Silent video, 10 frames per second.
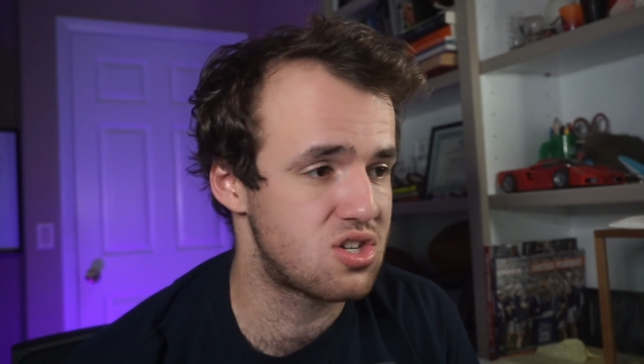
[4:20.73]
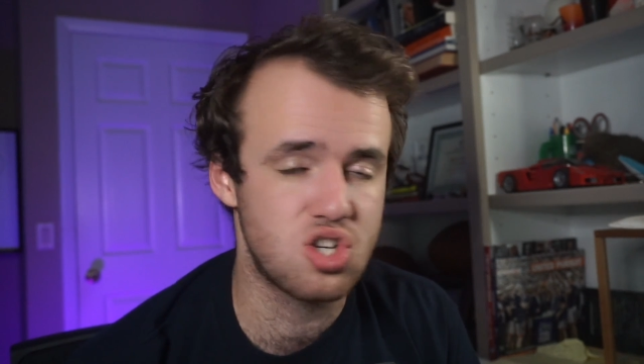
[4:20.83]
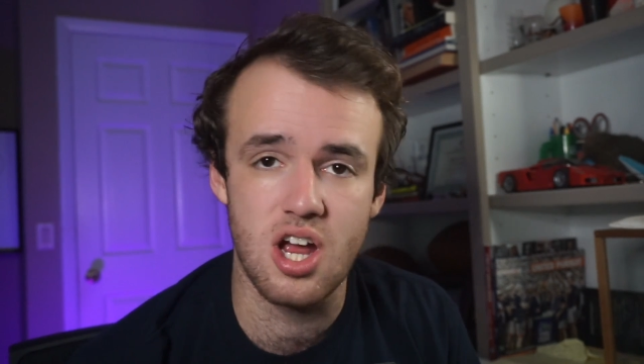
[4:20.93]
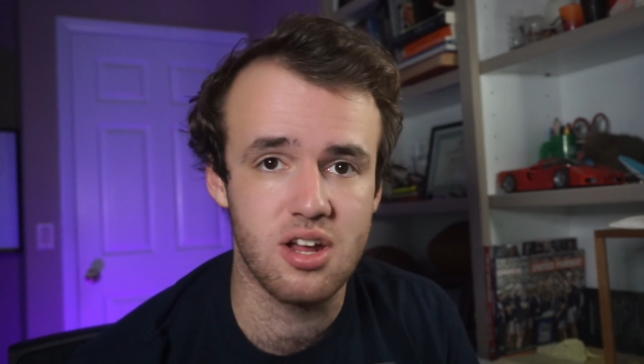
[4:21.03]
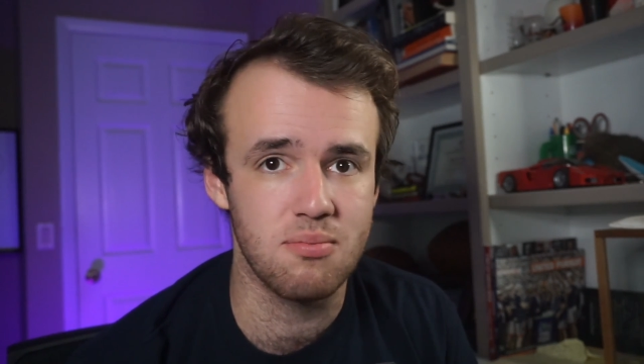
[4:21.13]

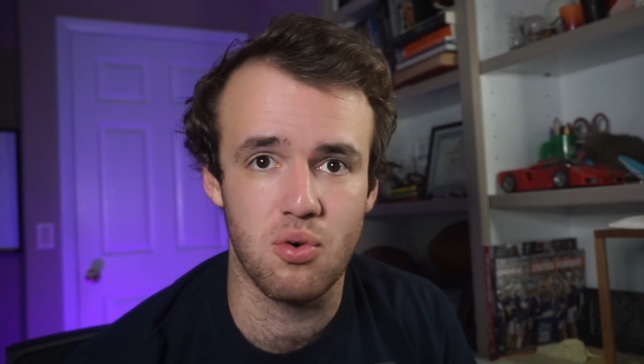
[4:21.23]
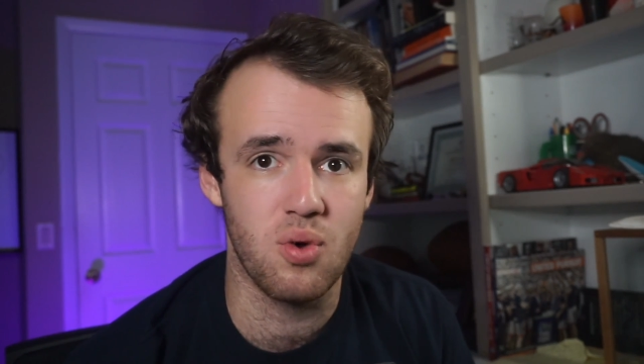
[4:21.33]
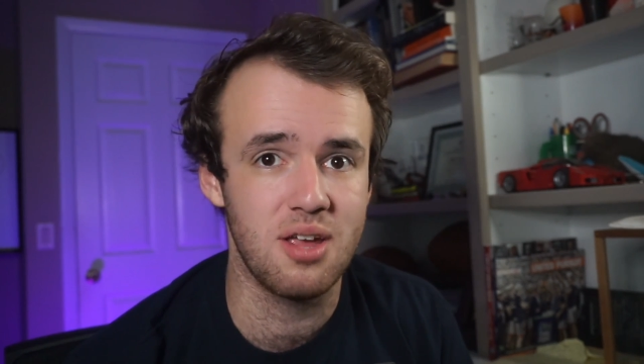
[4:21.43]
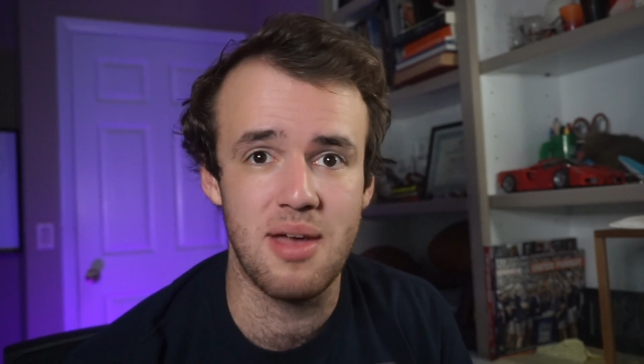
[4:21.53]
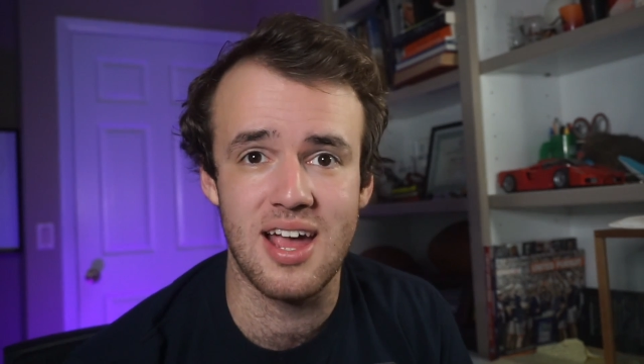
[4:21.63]
chuck them to
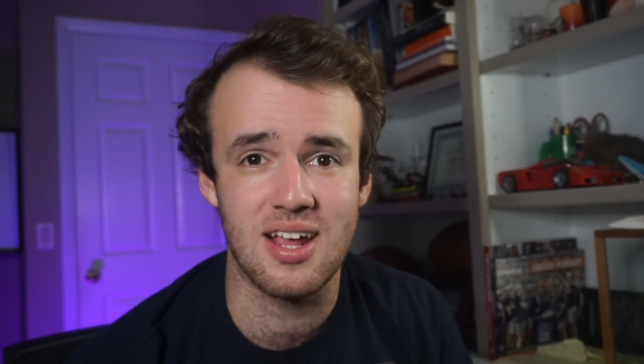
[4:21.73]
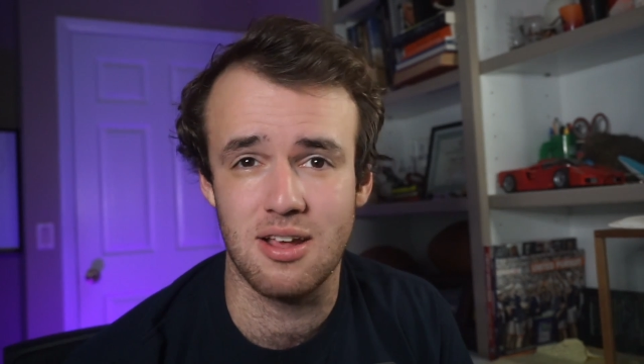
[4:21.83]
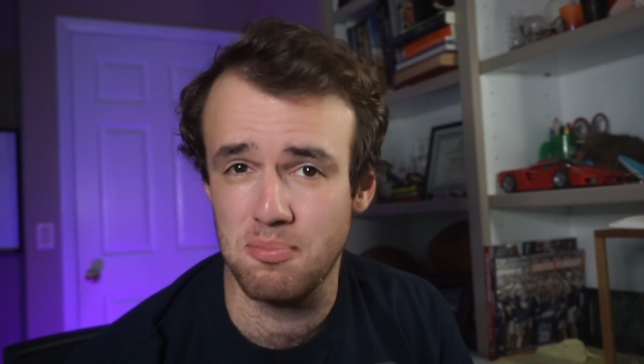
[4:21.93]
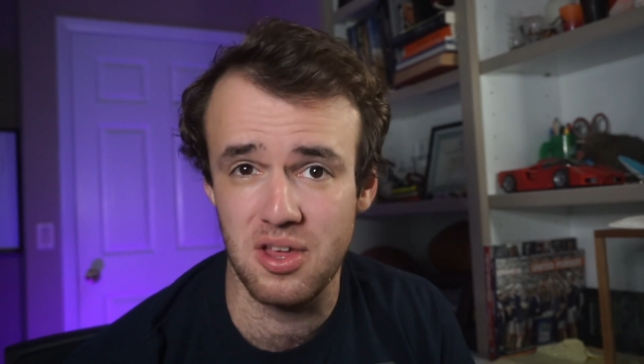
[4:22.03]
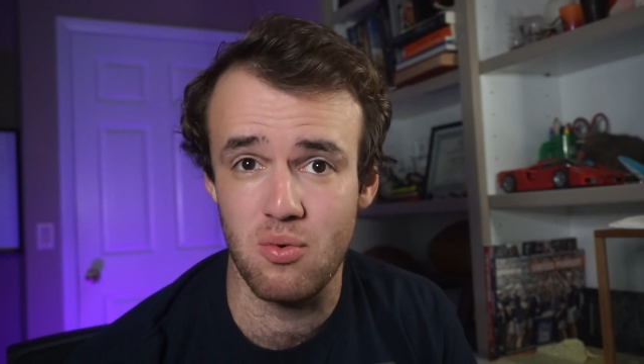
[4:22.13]
wingback and
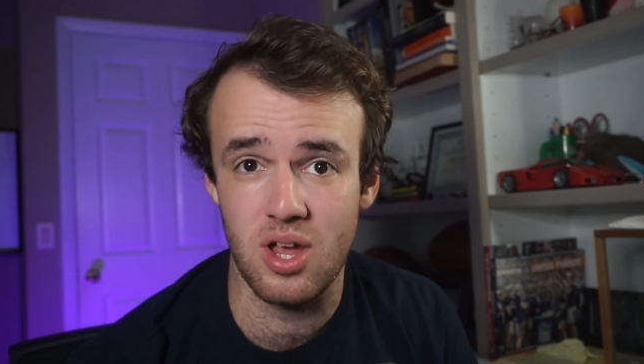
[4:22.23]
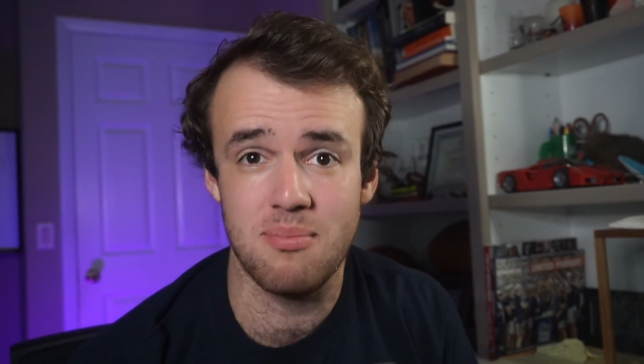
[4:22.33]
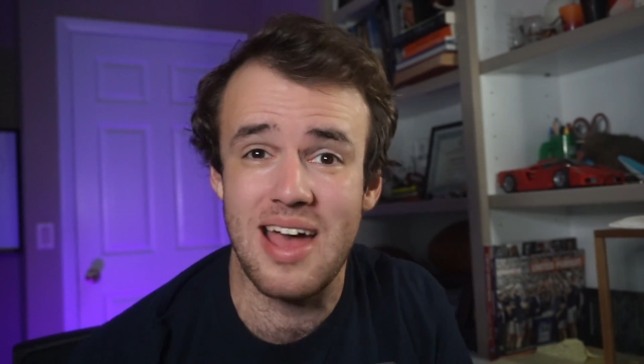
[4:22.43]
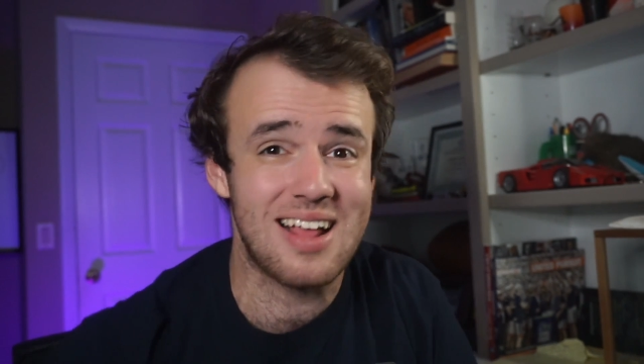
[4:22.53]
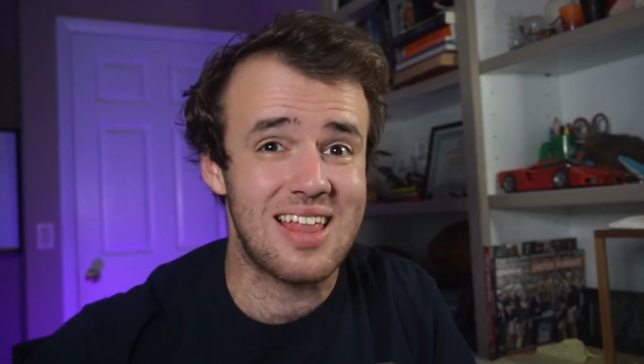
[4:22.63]
complete
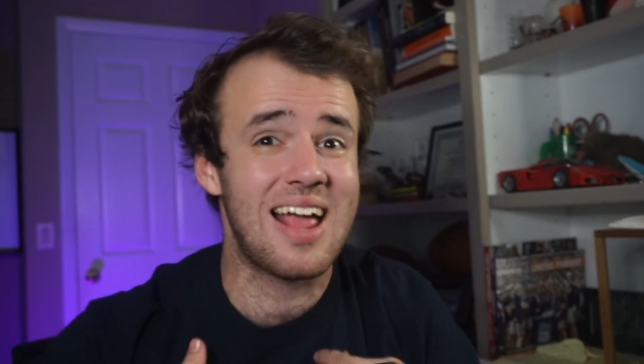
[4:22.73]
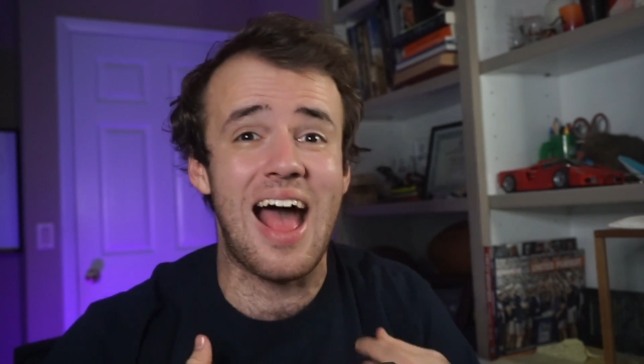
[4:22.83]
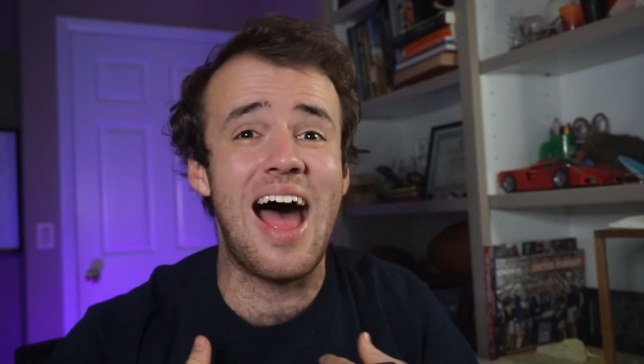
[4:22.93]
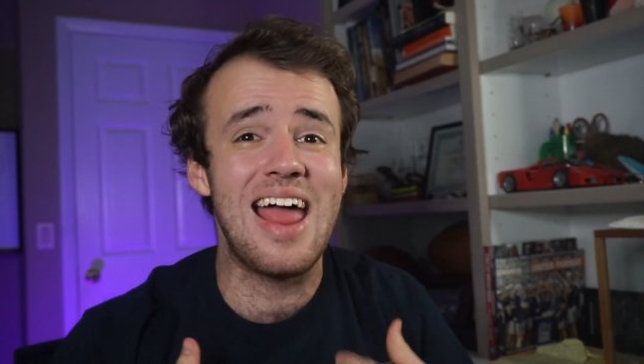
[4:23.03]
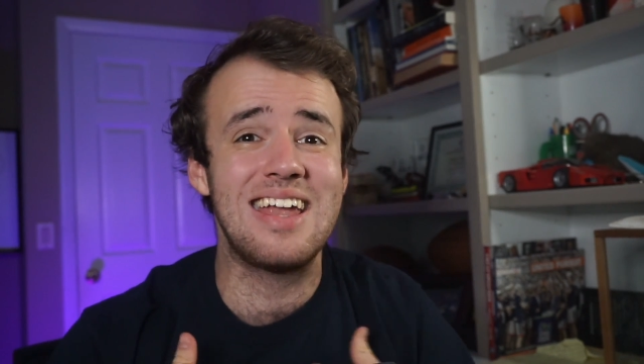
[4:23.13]
wingback like
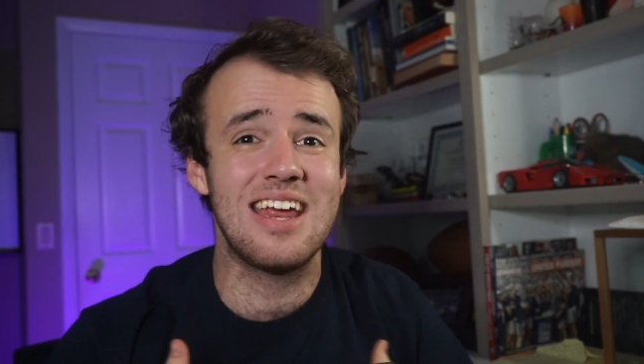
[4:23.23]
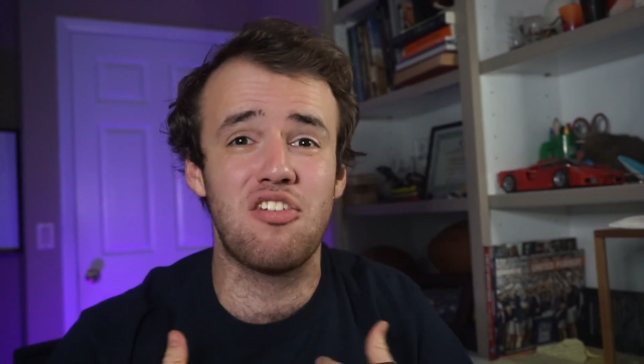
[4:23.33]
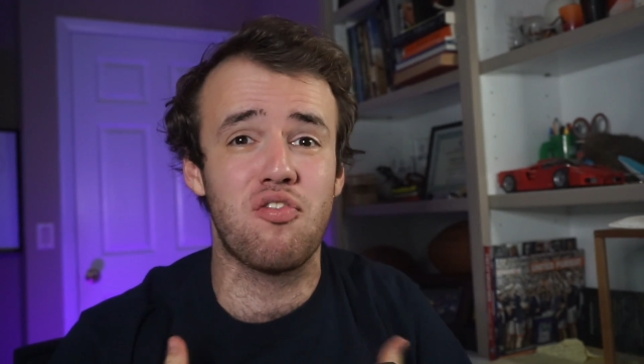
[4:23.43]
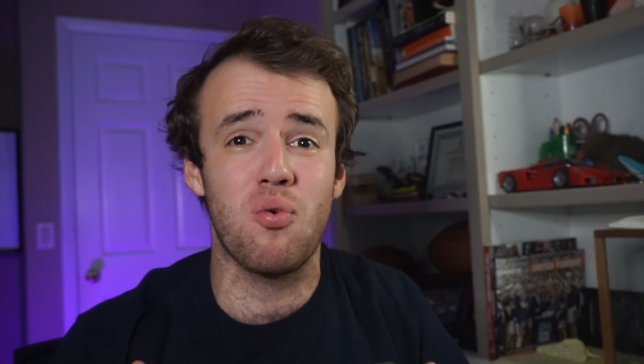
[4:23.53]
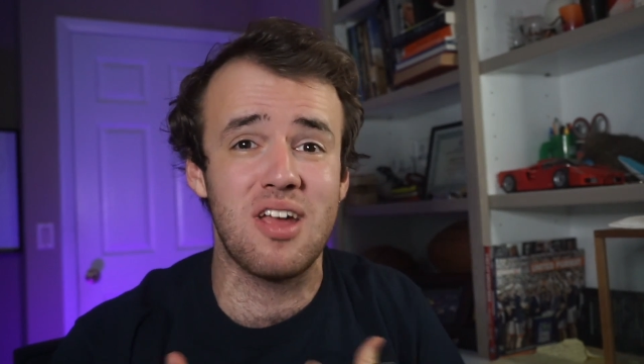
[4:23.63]
I did
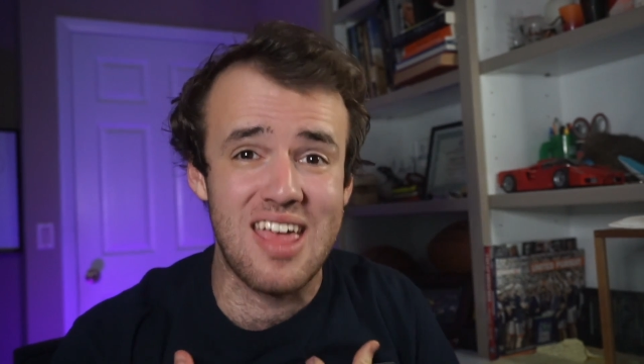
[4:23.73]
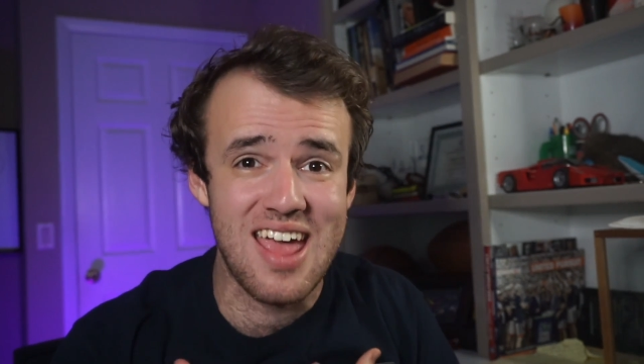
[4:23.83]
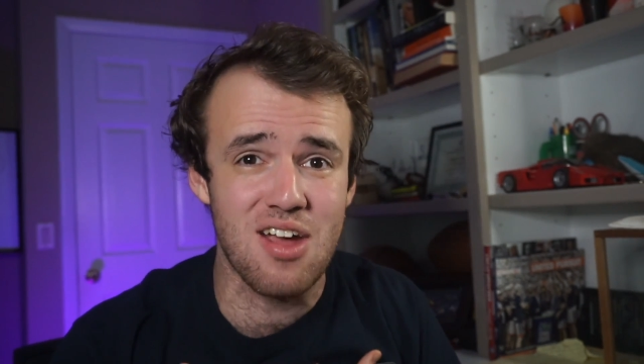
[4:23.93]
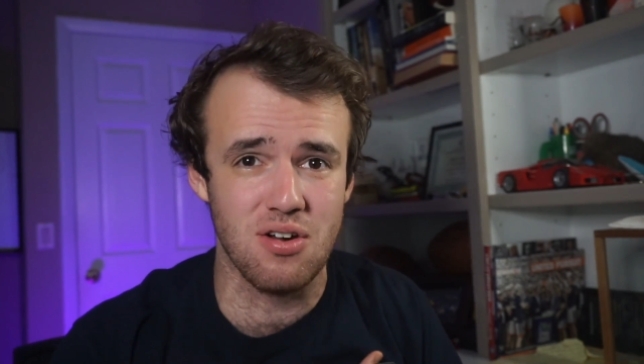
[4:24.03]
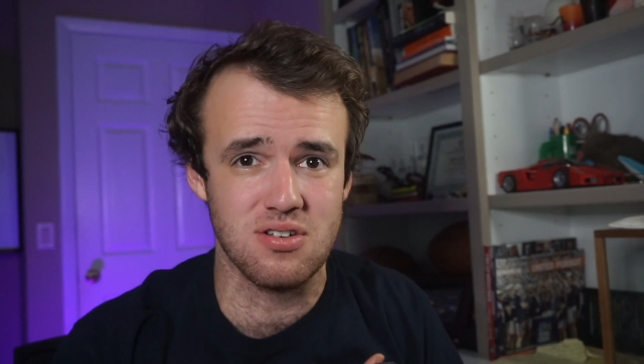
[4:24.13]
for
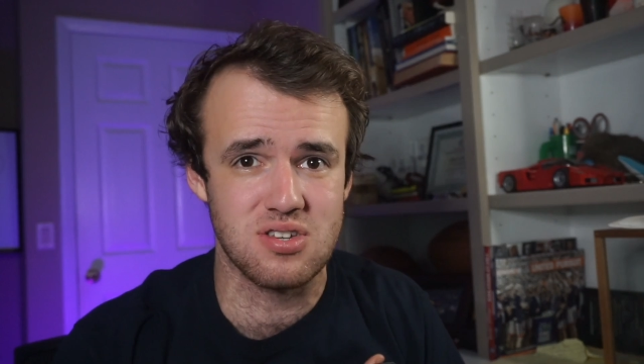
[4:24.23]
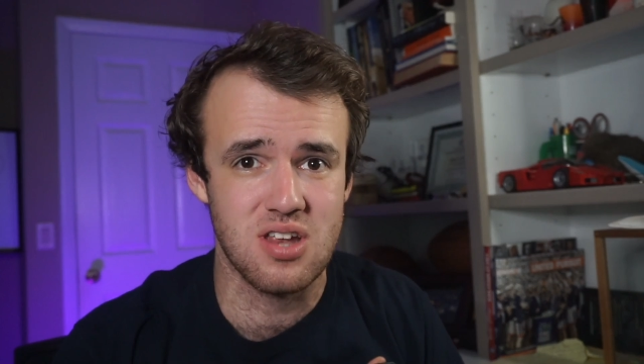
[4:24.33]
years.